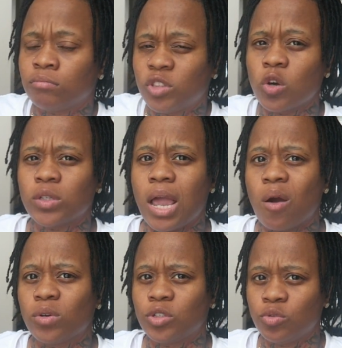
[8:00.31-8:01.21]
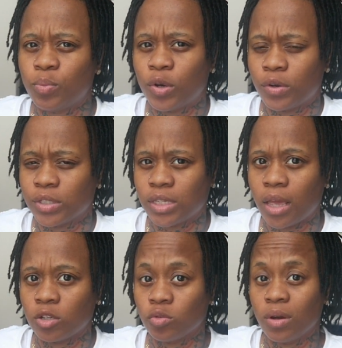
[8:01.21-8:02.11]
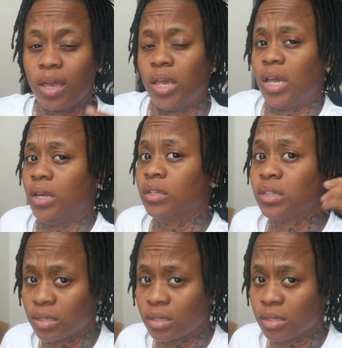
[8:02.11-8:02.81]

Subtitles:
those hours you put on the schedule and